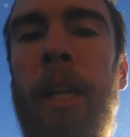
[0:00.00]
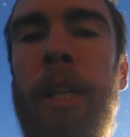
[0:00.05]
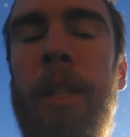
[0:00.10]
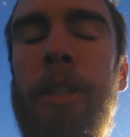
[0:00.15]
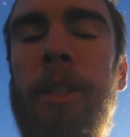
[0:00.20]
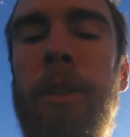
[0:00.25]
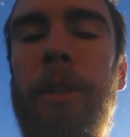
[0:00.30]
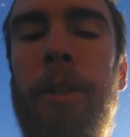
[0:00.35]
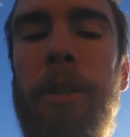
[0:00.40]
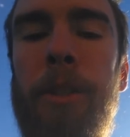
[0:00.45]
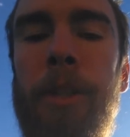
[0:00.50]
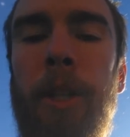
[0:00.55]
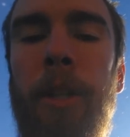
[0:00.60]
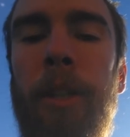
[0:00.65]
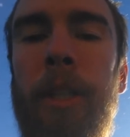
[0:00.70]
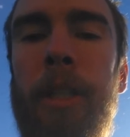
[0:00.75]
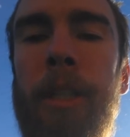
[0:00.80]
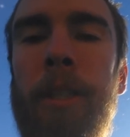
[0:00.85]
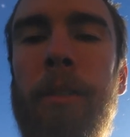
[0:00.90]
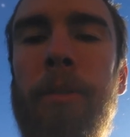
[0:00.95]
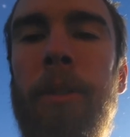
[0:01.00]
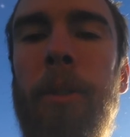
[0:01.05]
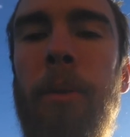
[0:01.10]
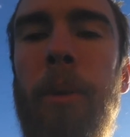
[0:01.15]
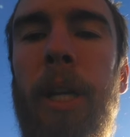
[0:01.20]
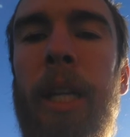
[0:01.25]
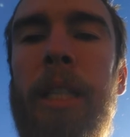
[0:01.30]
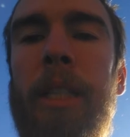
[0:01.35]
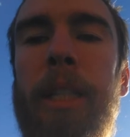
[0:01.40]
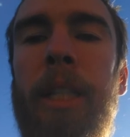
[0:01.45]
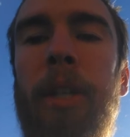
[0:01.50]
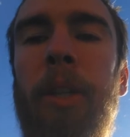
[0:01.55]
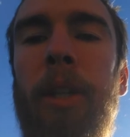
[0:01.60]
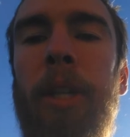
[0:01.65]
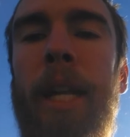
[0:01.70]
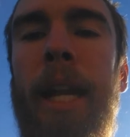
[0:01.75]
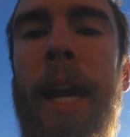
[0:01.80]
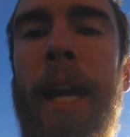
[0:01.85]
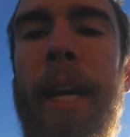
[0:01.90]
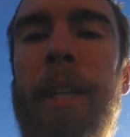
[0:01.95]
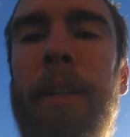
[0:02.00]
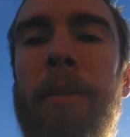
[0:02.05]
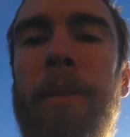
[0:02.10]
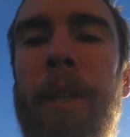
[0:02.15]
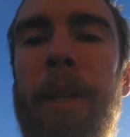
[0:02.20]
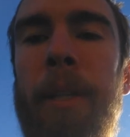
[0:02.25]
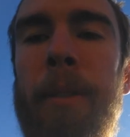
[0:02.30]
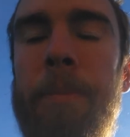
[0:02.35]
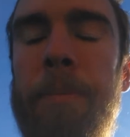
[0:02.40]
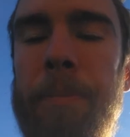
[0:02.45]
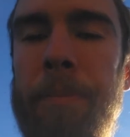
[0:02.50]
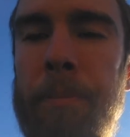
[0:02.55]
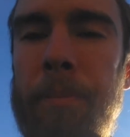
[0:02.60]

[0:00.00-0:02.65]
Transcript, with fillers: And so there's all these different ways that you can activate